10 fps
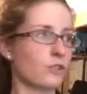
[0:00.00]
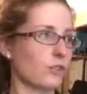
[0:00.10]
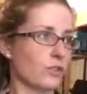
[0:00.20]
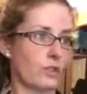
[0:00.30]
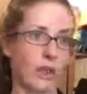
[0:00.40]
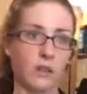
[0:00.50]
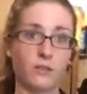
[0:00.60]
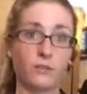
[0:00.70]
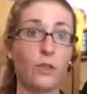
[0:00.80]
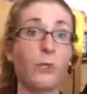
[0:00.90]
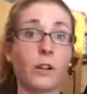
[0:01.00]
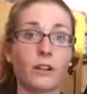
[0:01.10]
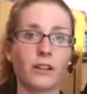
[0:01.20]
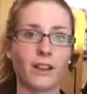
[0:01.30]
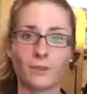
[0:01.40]
just out of
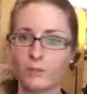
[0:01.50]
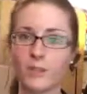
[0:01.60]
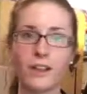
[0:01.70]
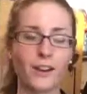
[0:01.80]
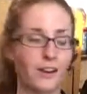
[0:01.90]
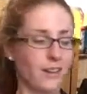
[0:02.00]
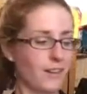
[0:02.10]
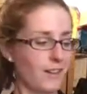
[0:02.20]
nowhere, out of midair,